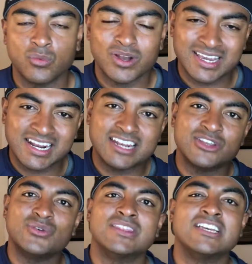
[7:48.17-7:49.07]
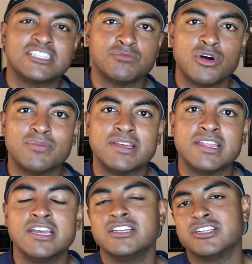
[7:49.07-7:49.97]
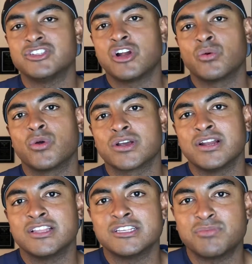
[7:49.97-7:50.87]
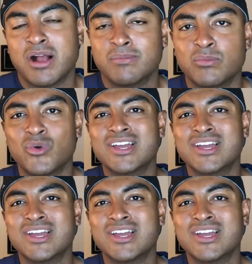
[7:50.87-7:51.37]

What can I do in this moment to start working on this problem?